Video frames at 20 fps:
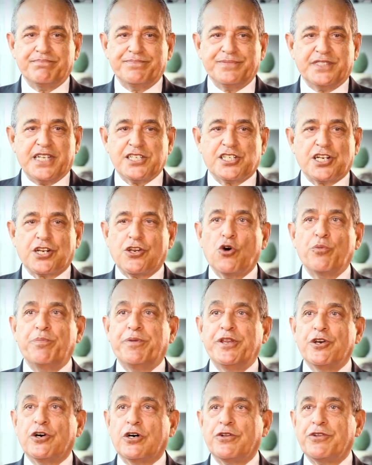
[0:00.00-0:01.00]
doesn't go
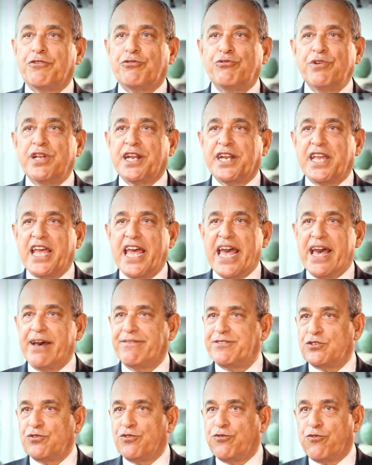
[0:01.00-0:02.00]
beyond
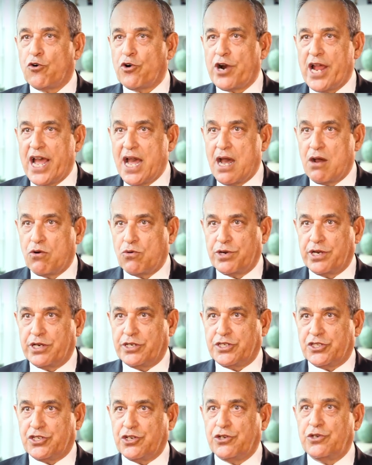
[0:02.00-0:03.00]
3.5 to 4 hours.
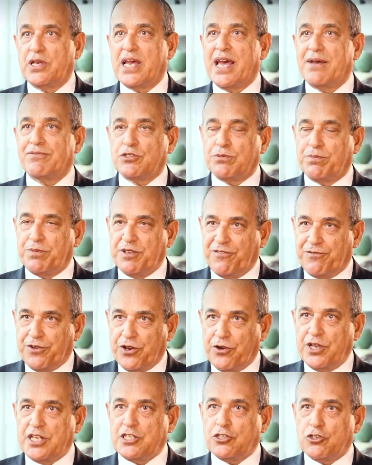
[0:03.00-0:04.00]
So you have to be
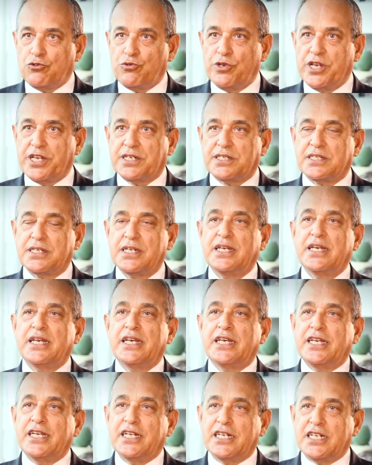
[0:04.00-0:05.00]
very strict
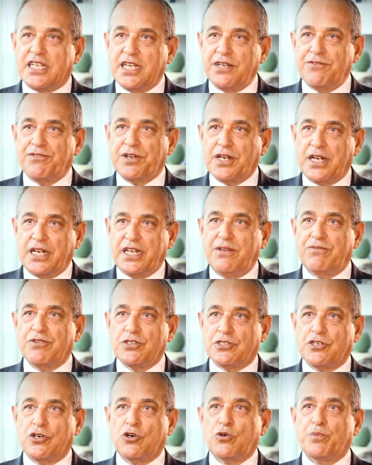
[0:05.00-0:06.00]
in giving
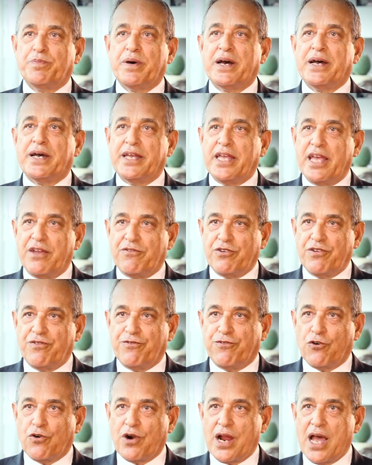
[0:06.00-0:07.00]
levodopa every
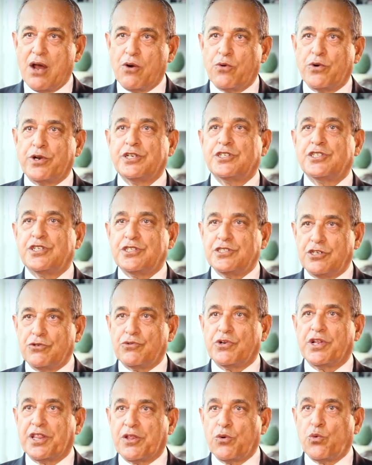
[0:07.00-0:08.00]
4 hours
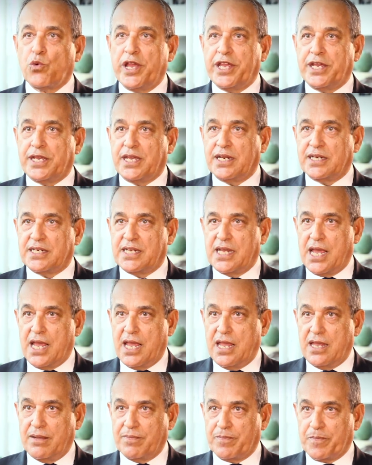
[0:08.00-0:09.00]
during the waking
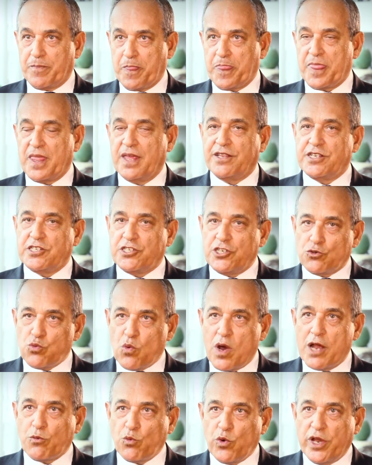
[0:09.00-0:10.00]
day. This is
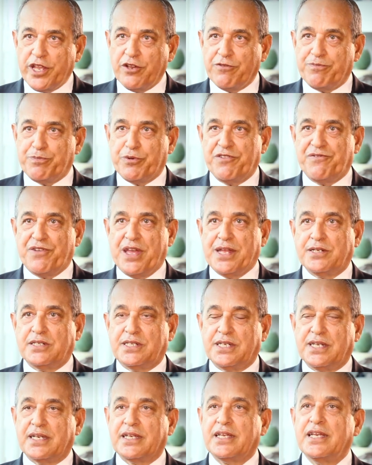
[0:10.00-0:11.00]
one way of
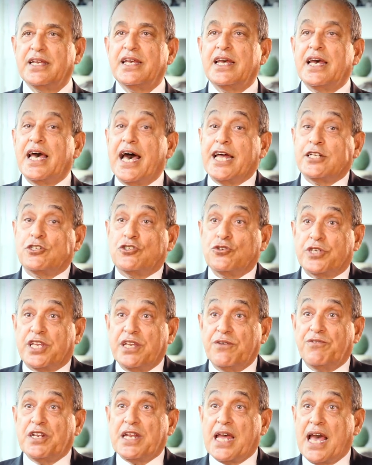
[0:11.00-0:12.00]
preventing, and to
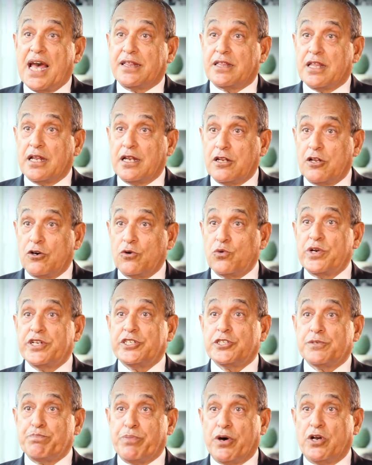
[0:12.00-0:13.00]
give it at the
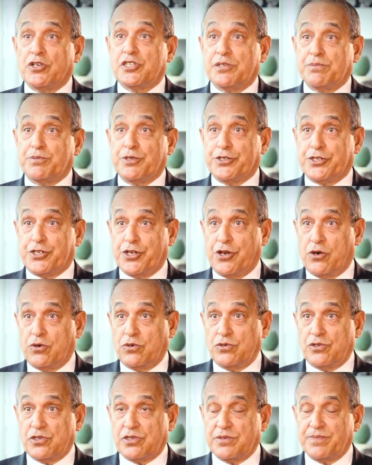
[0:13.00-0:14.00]
lowest possible
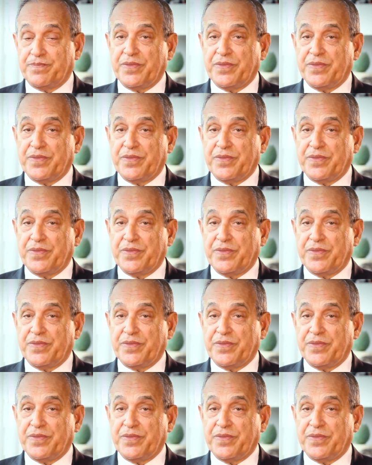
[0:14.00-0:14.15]
dose.